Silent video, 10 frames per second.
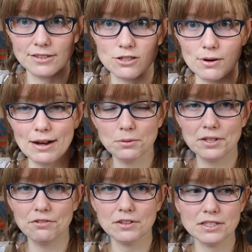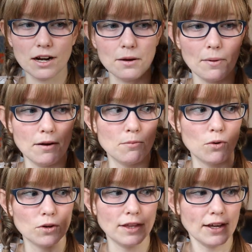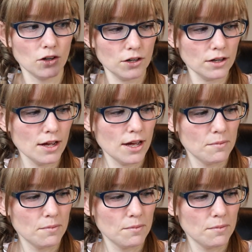So I will definitely talk about it more later,